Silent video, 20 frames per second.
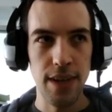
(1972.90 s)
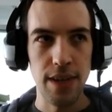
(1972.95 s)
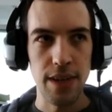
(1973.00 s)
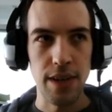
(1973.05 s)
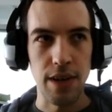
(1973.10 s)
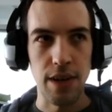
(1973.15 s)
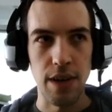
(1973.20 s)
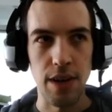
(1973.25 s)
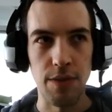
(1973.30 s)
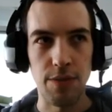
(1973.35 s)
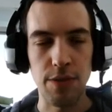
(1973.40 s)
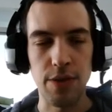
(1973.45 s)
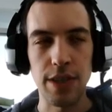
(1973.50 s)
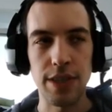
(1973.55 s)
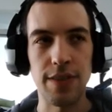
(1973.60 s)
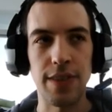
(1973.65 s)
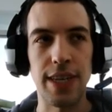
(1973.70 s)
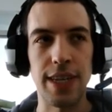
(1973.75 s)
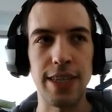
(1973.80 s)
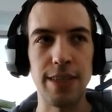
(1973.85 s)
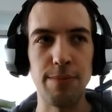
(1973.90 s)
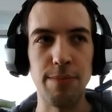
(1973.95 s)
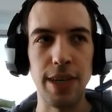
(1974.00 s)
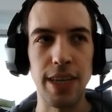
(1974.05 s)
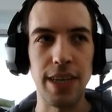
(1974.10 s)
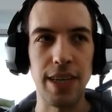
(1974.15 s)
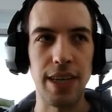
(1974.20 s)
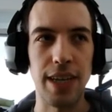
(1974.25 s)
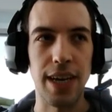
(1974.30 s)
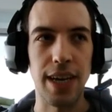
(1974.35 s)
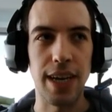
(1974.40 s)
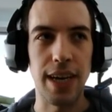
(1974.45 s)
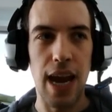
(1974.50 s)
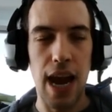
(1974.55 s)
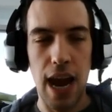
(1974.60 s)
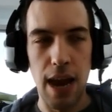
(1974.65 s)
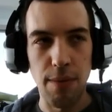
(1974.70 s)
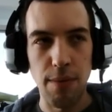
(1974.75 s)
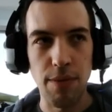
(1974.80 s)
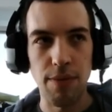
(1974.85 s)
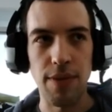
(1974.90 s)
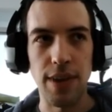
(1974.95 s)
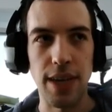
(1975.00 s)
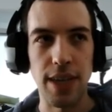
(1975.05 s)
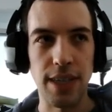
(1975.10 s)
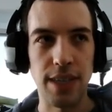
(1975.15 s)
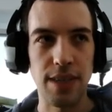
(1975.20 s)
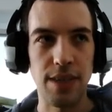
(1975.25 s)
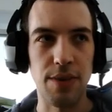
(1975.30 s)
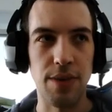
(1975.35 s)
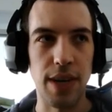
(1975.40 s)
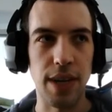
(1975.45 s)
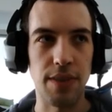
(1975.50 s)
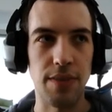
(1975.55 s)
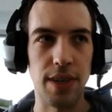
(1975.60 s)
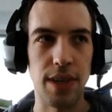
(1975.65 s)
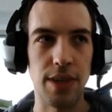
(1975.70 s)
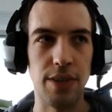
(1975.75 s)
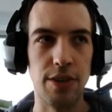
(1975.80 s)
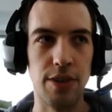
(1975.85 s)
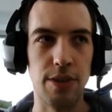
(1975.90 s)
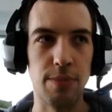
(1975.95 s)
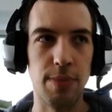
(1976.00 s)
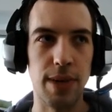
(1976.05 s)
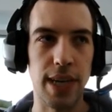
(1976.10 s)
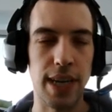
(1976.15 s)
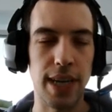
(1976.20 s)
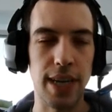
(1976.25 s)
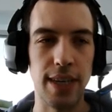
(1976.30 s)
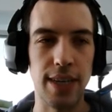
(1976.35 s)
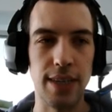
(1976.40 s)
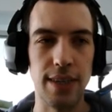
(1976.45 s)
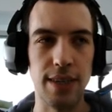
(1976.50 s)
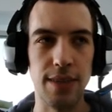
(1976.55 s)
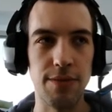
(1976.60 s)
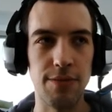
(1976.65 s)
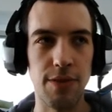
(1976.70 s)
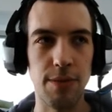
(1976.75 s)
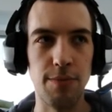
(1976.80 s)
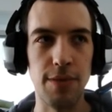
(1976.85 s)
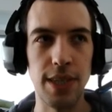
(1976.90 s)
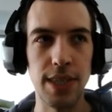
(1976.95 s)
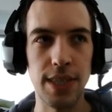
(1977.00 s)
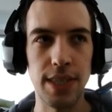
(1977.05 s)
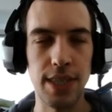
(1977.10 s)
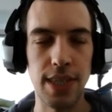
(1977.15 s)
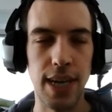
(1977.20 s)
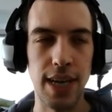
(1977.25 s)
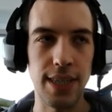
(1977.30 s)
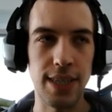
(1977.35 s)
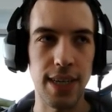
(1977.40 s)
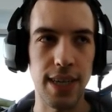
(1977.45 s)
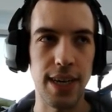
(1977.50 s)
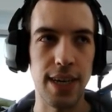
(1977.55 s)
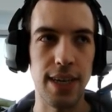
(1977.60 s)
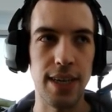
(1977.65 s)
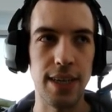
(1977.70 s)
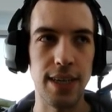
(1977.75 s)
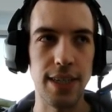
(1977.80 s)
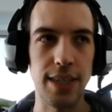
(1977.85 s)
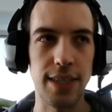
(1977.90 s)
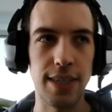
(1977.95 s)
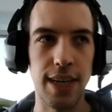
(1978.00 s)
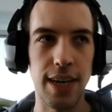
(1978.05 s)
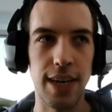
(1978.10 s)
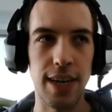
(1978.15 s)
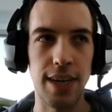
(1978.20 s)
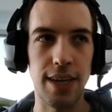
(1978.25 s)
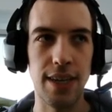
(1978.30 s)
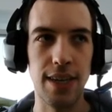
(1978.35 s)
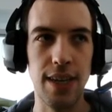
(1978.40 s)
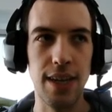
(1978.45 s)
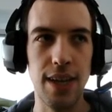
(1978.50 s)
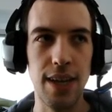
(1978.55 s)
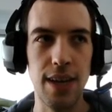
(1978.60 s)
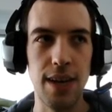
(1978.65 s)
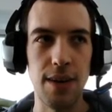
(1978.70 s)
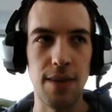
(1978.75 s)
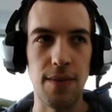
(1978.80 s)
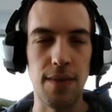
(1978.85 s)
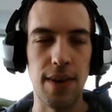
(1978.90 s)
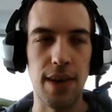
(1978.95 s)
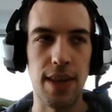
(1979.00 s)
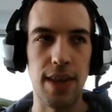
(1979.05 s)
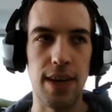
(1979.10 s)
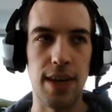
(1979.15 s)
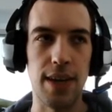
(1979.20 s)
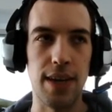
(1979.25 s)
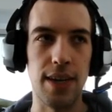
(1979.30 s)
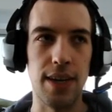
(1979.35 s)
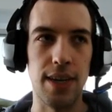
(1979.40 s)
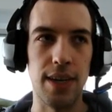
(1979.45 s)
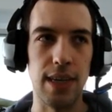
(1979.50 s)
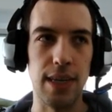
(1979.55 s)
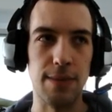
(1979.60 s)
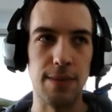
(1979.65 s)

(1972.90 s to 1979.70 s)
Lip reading: Of course, that doesn't mean like everything is correct in the code, but I can, from this test, I can at least tell whether